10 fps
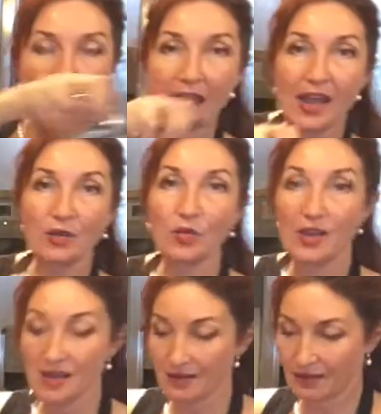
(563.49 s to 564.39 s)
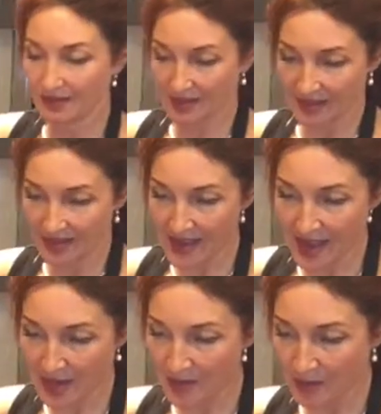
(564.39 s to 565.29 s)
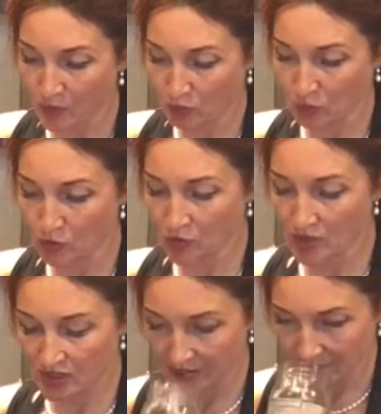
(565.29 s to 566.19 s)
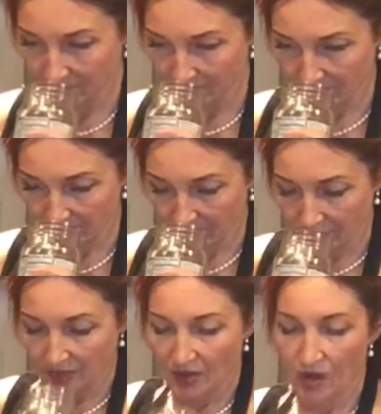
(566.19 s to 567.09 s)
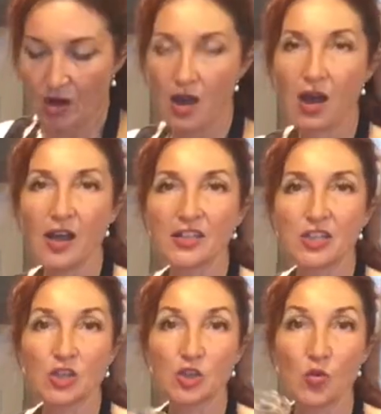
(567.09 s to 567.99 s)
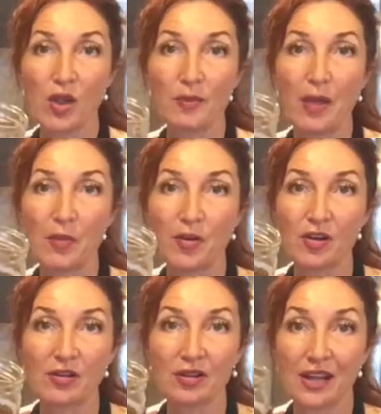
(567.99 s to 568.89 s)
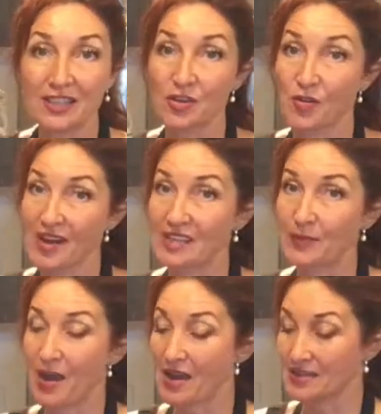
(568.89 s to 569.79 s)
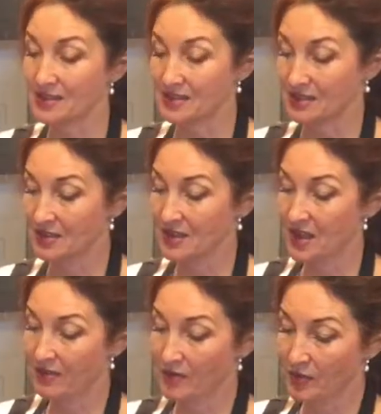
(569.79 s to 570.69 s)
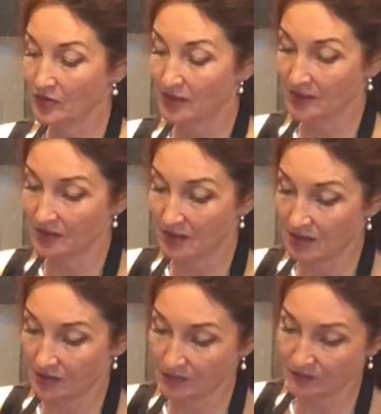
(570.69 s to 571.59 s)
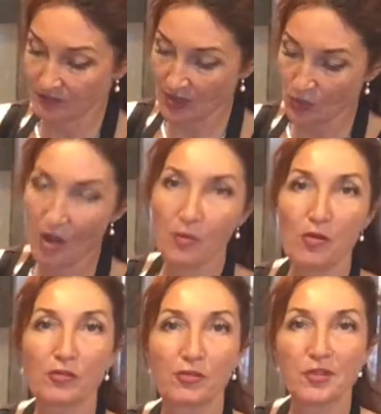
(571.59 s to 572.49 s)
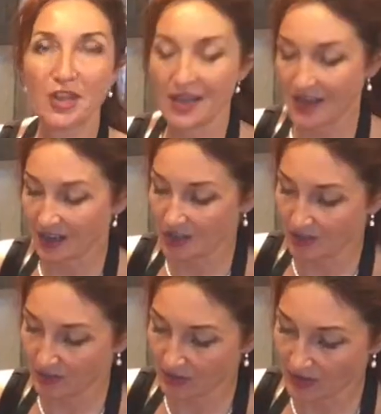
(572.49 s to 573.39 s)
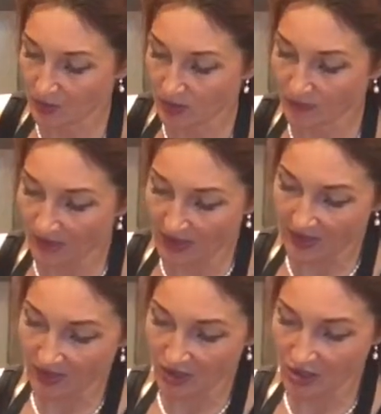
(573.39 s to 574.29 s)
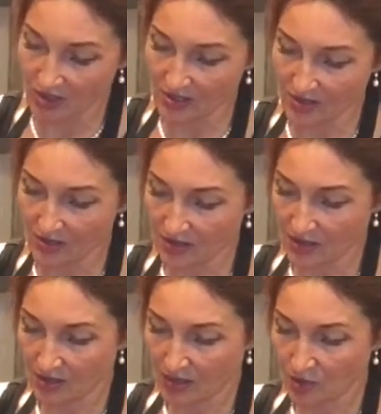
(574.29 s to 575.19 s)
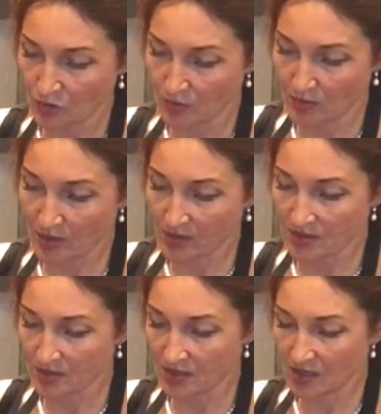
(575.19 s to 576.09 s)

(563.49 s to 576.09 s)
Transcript: And with the lamb, I'm going to use this Sichuan pepper. It's a rare spice. I found it in well, I brought it from China actually, but you can find it in Chinese supermarkets.